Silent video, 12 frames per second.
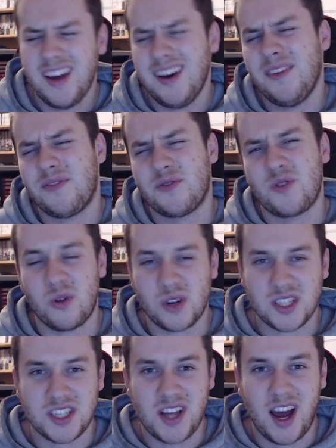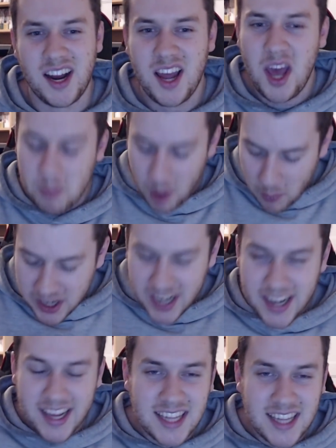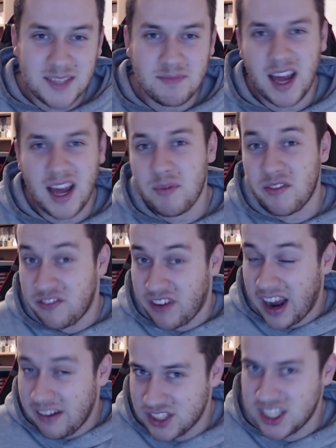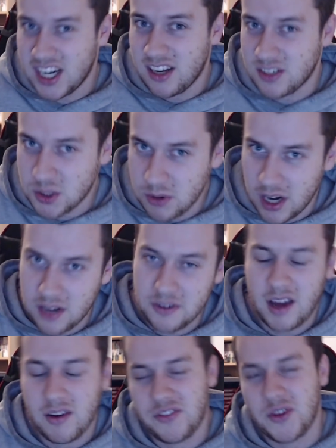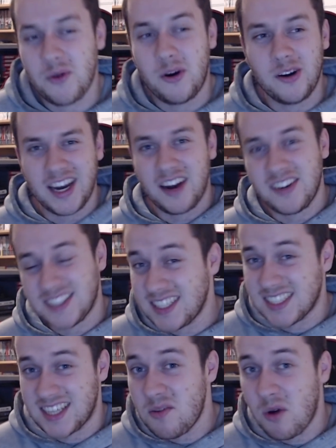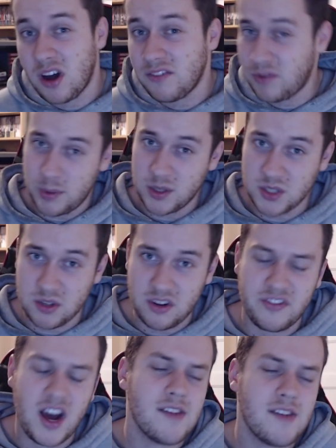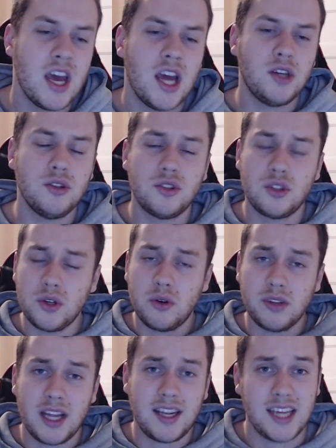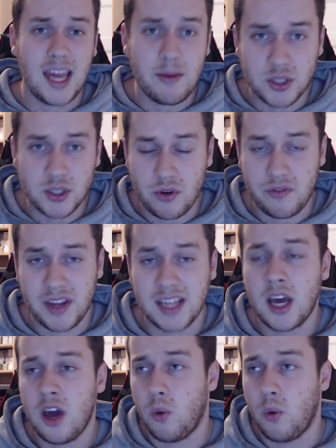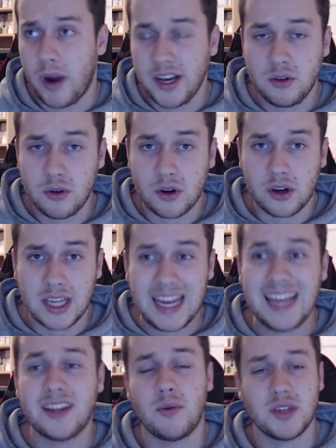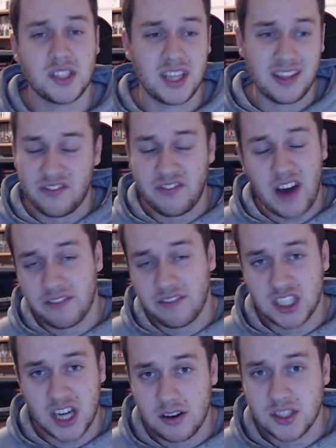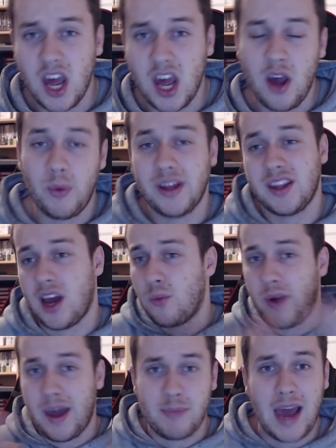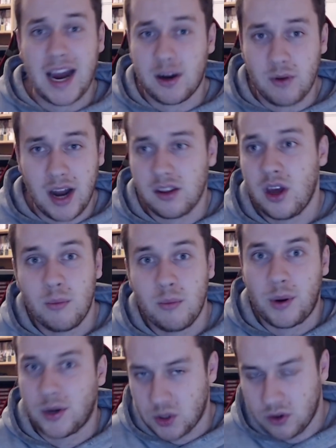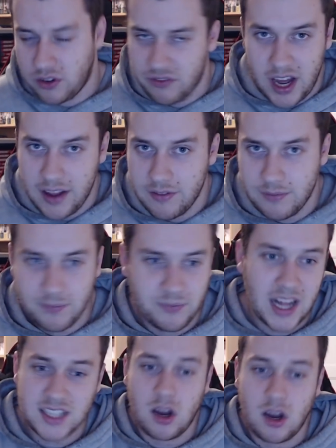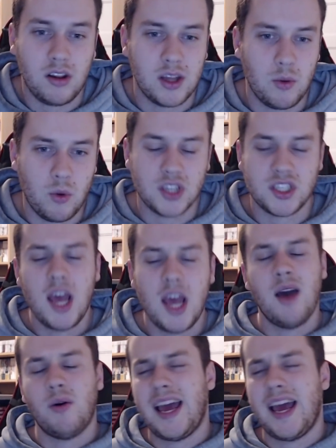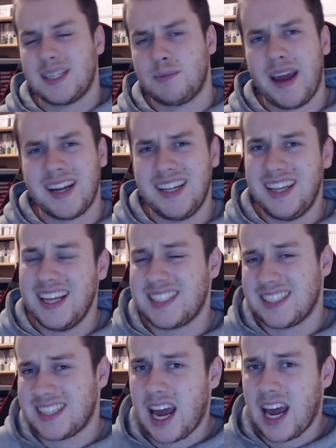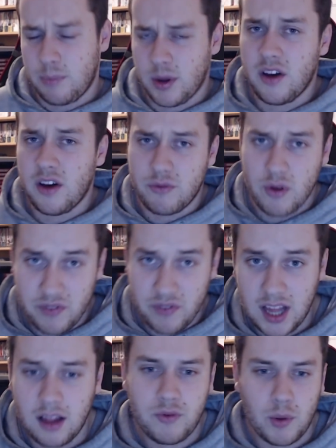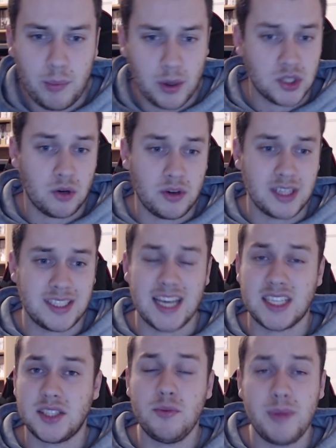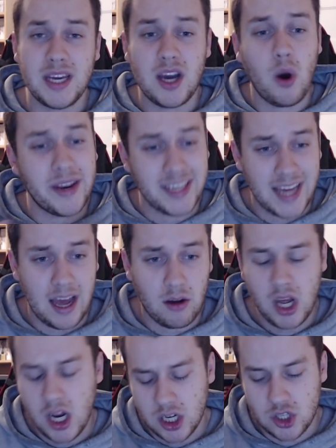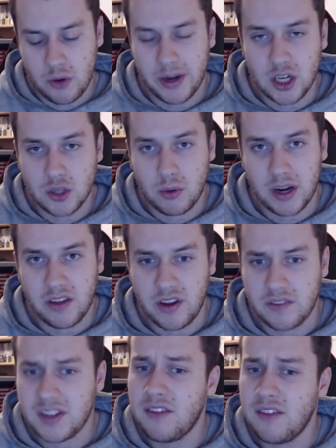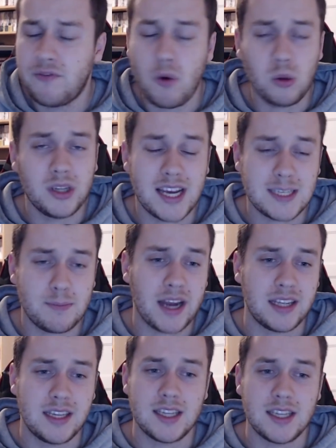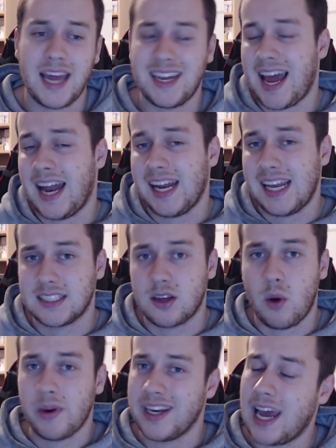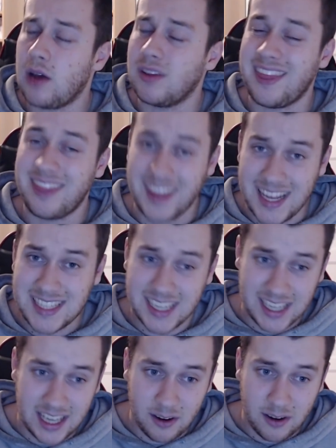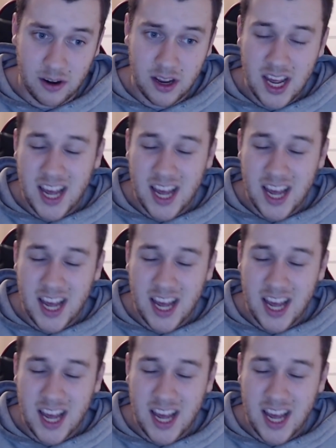Of course not. But we're gonna get some type of 5 Chairs trailer. Now, if you were there since day one for Persona 5, you do know that the game was revealed way too early. There was the 5 chairs with a red background, Persona 5. That's all it was. Well, I expect this type of reveal for Persona 6 to be going down during the 25th. I fully expect it, and that is going down this year.